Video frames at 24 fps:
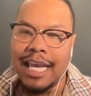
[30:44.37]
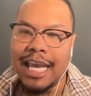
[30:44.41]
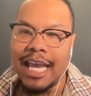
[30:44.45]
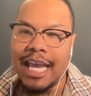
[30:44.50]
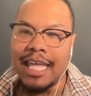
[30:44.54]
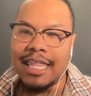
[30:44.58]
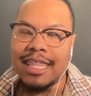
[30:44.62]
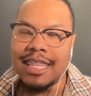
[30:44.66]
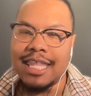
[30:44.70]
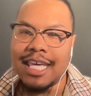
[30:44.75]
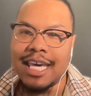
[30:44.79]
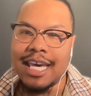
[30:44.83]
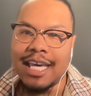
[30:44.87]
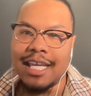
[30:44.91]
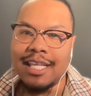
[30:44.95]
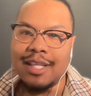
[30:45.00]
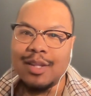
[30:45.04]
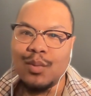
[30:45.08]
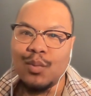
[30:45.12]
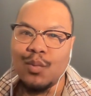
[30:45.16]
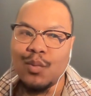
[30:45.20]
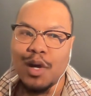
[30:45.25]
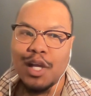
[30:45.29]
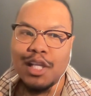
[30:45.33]
And
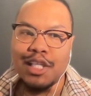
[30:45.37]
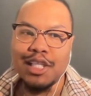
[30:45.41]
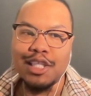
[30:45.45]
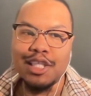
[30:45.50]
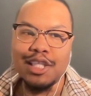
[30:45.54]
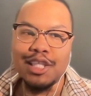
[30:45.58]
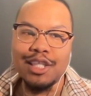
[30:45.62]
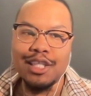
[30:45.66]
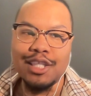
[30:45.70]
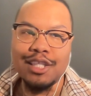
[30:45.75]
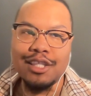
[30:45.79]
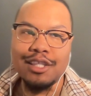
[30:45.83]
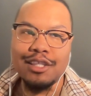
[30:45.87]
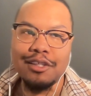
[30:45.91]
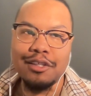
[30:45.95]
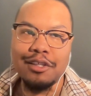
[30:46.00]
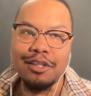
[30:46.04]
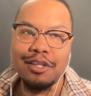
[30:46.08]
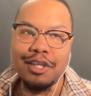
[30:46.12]
then once